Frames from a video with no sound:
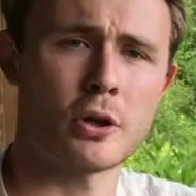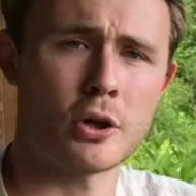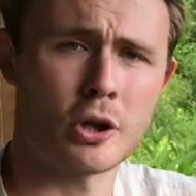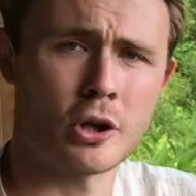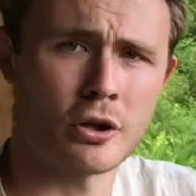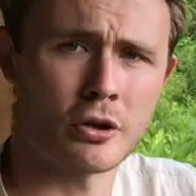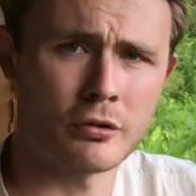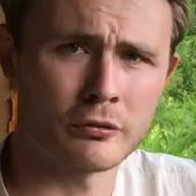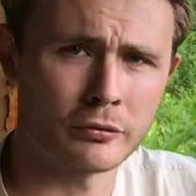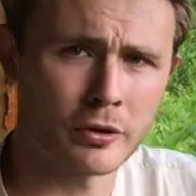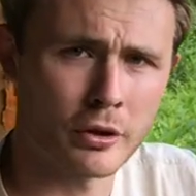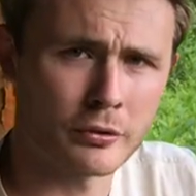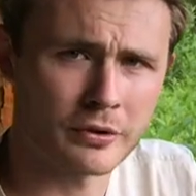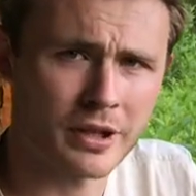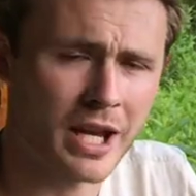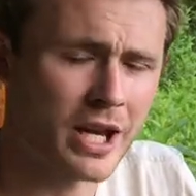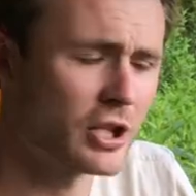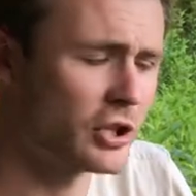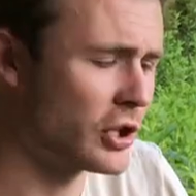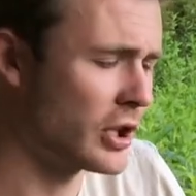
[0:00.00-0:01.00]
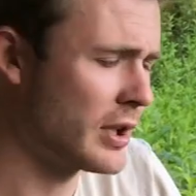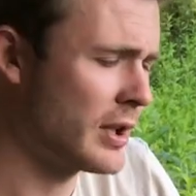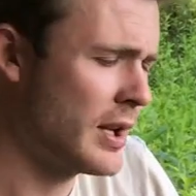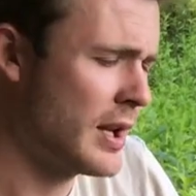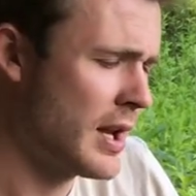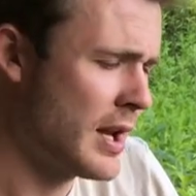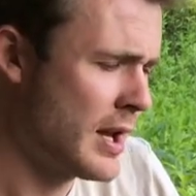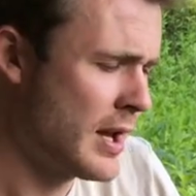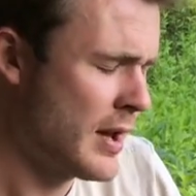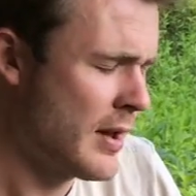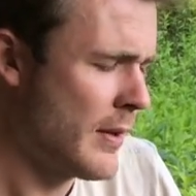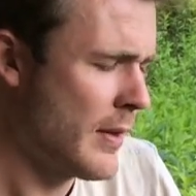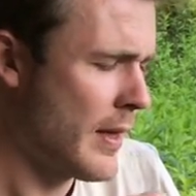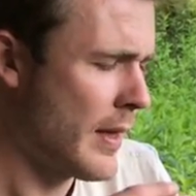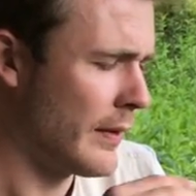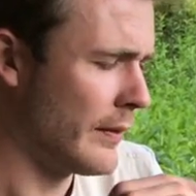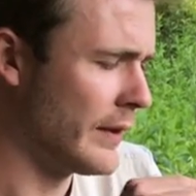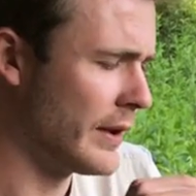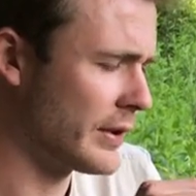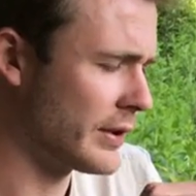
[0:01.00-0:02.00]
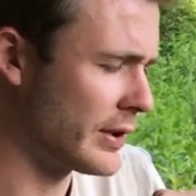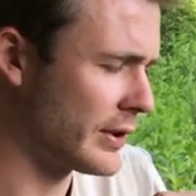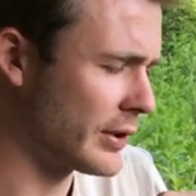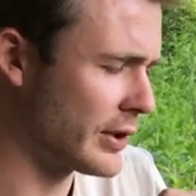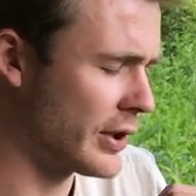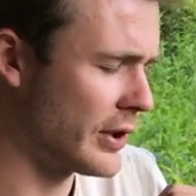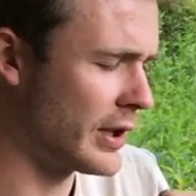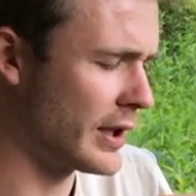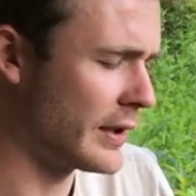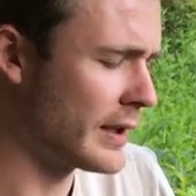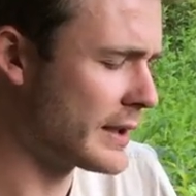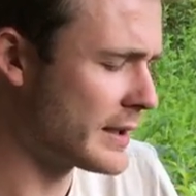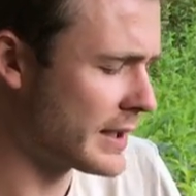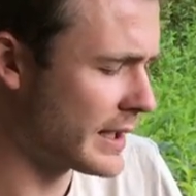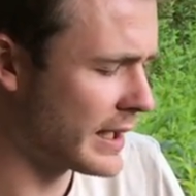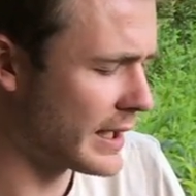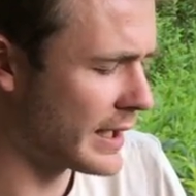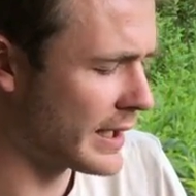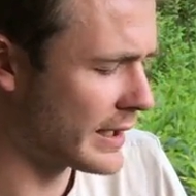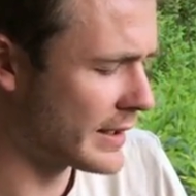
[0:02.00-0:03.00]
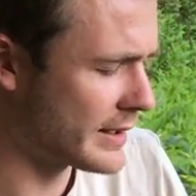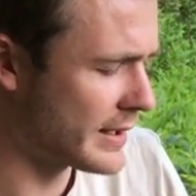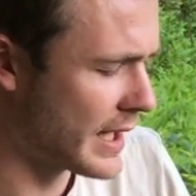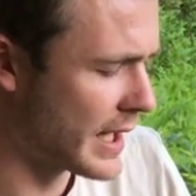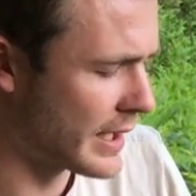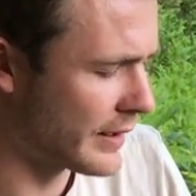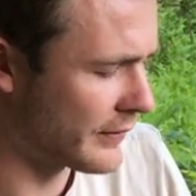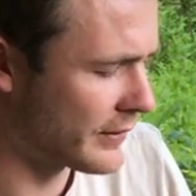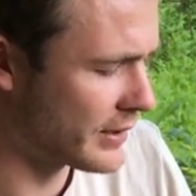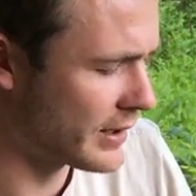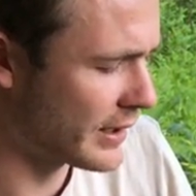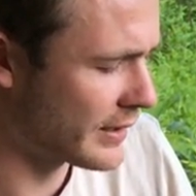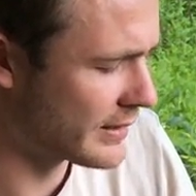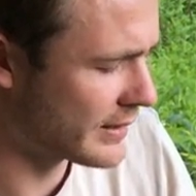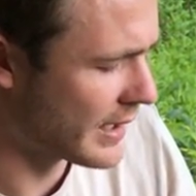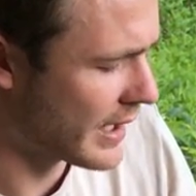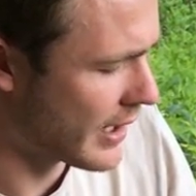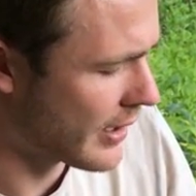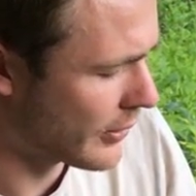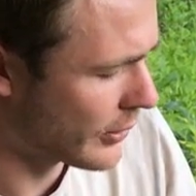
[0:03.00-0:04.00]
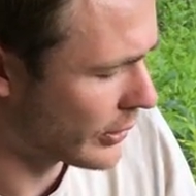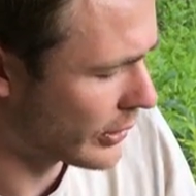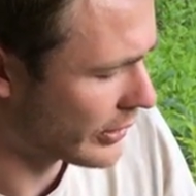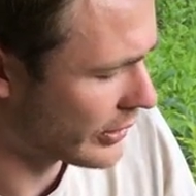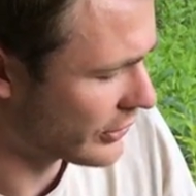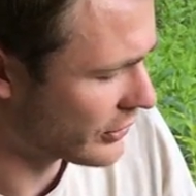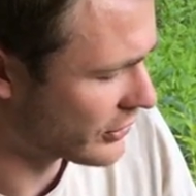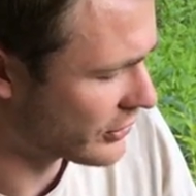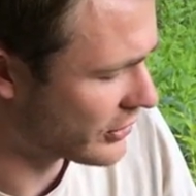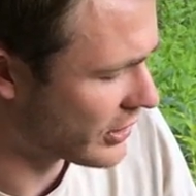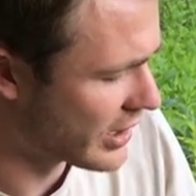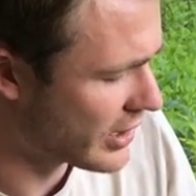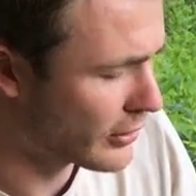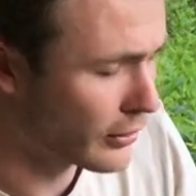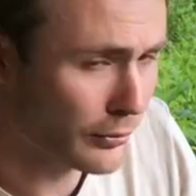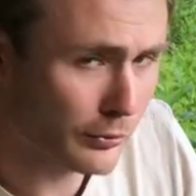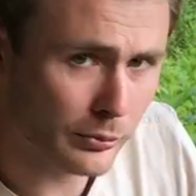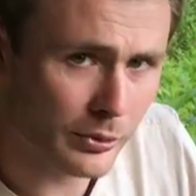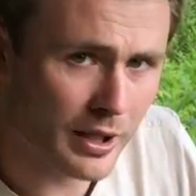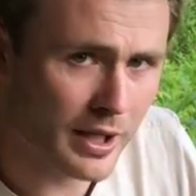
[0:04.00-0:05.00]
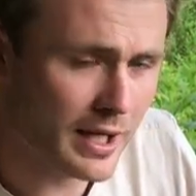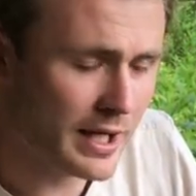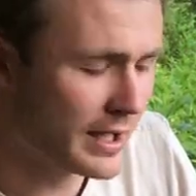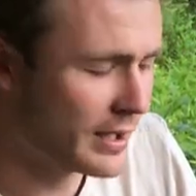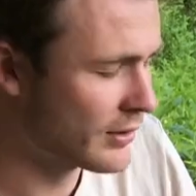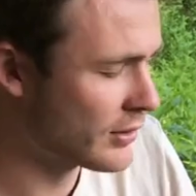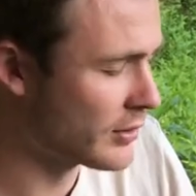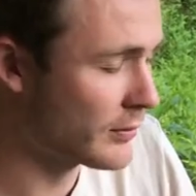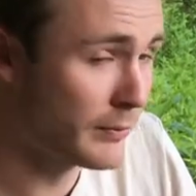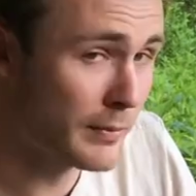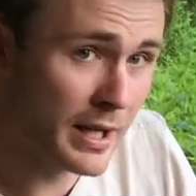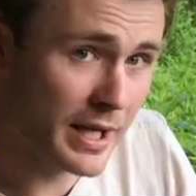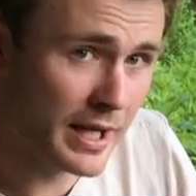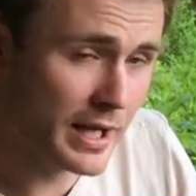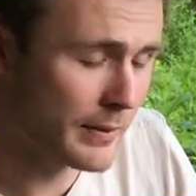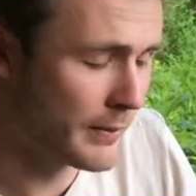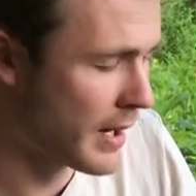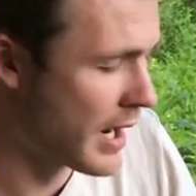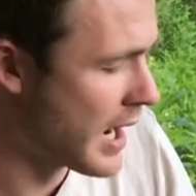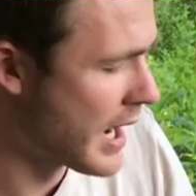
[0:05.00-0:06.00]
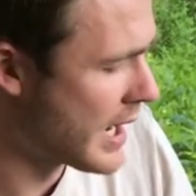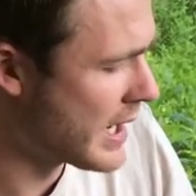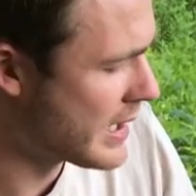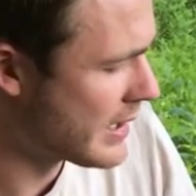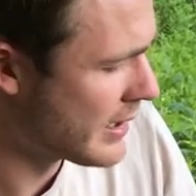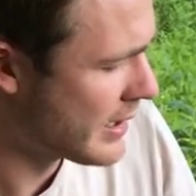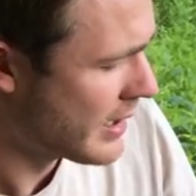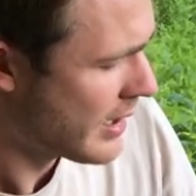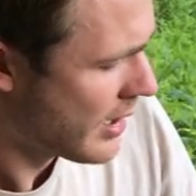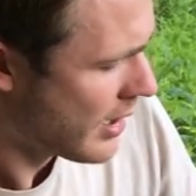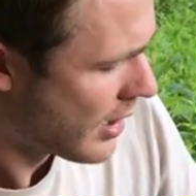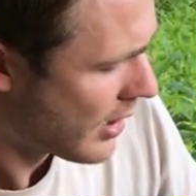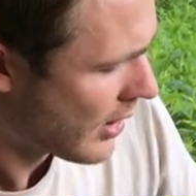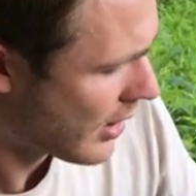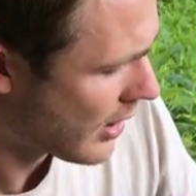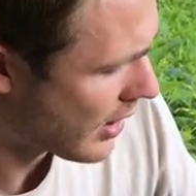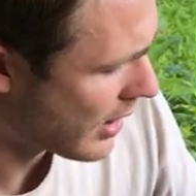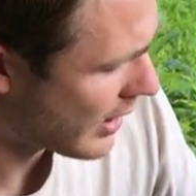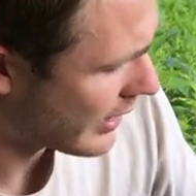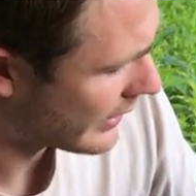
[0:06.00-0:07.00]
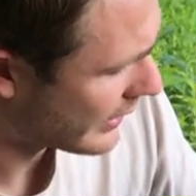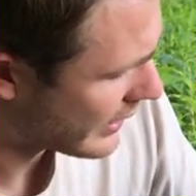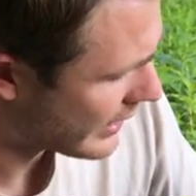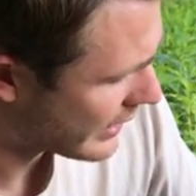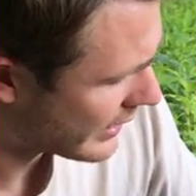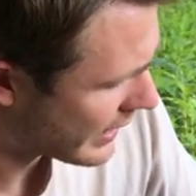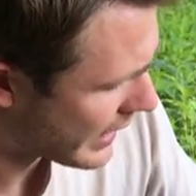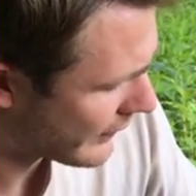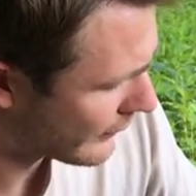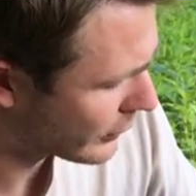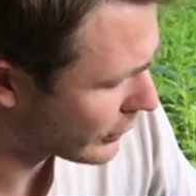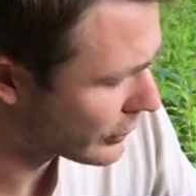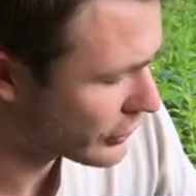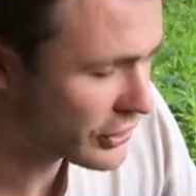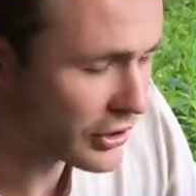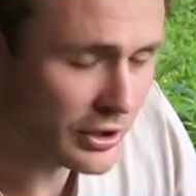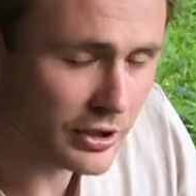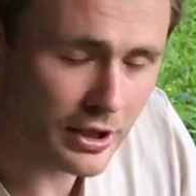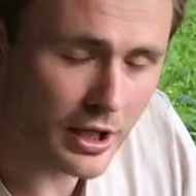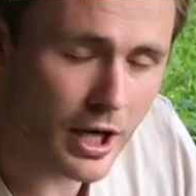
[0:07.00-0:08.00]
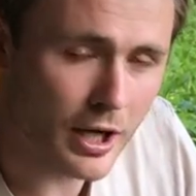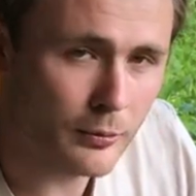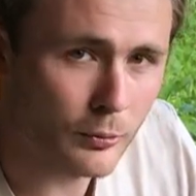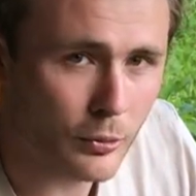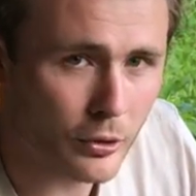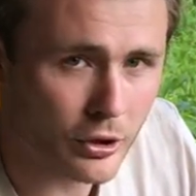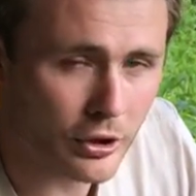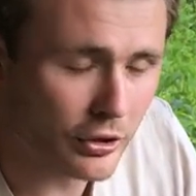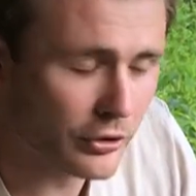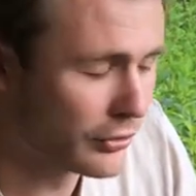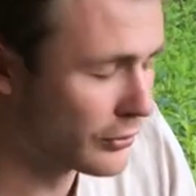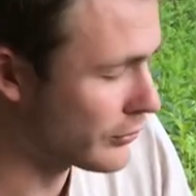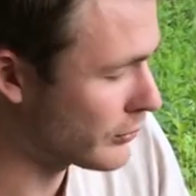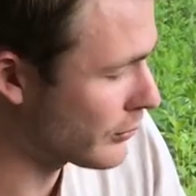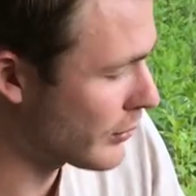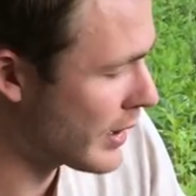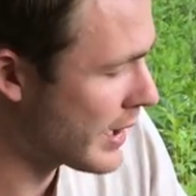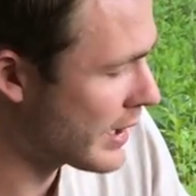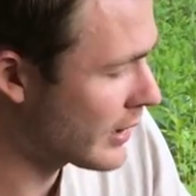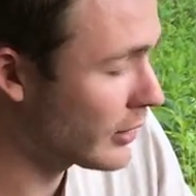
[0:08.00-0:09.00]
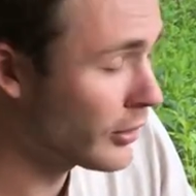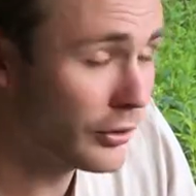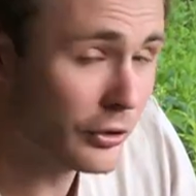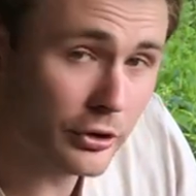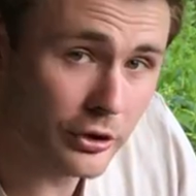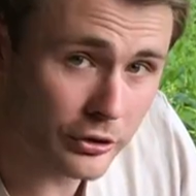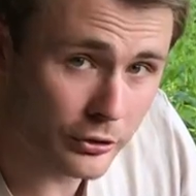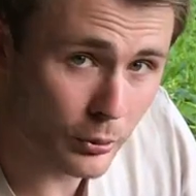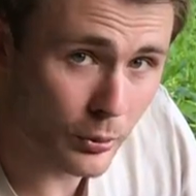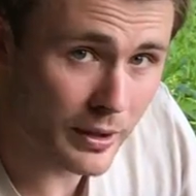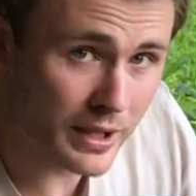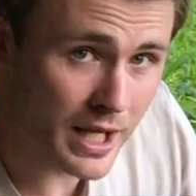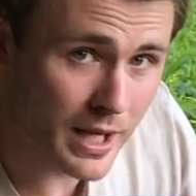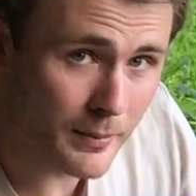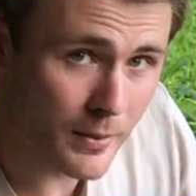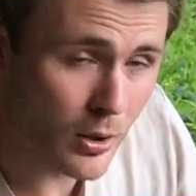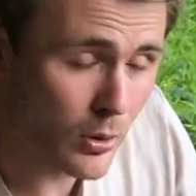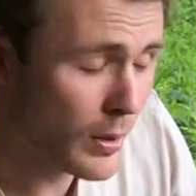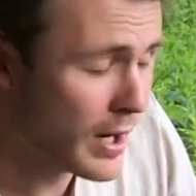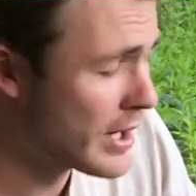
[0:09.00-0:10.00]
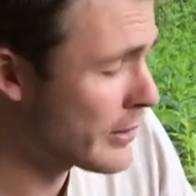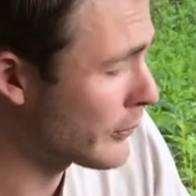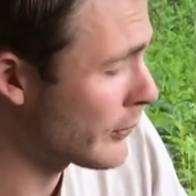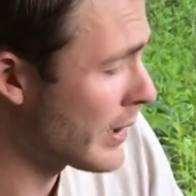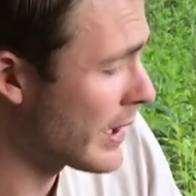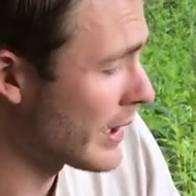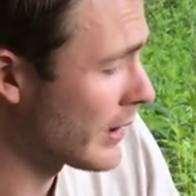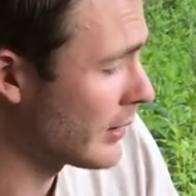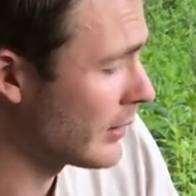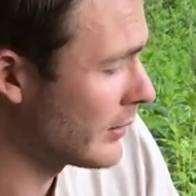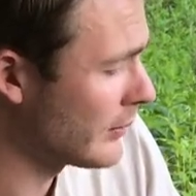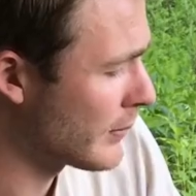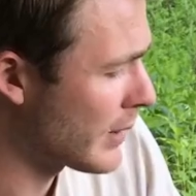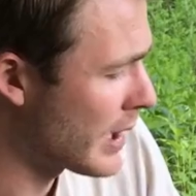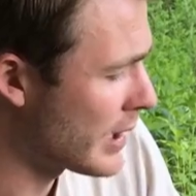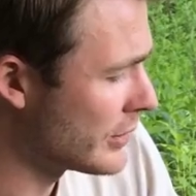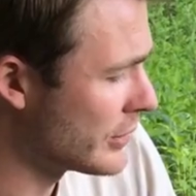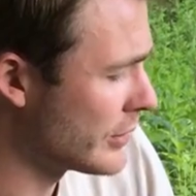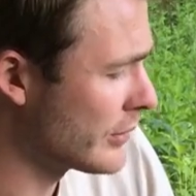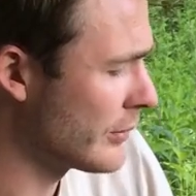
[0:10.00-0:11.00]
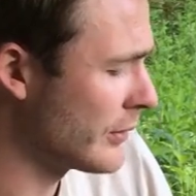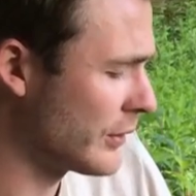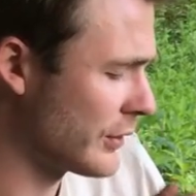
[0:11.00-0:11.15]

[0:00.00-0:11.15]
per rotation. This is currently sitting in a set of Sig Sauer steel rings, medium height, on an Evolution Gunworks rail, 20 MOA rail, mind you.